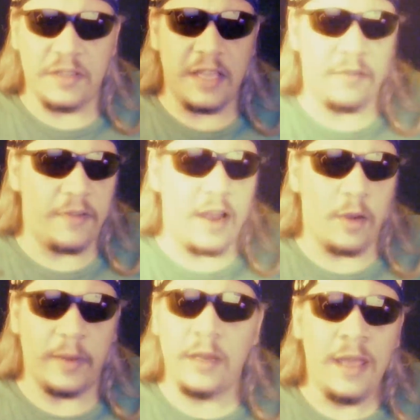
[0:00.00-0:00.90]
the
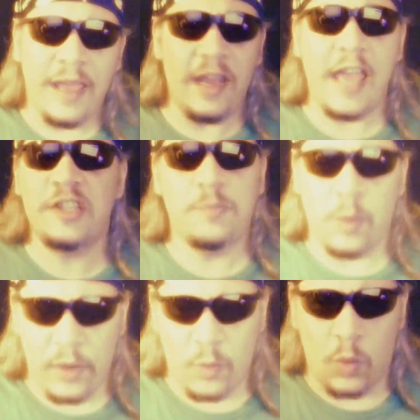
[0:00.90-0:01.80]
environment and
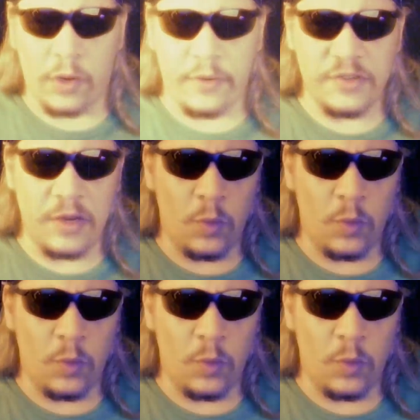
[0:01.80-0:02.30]
exploit workers at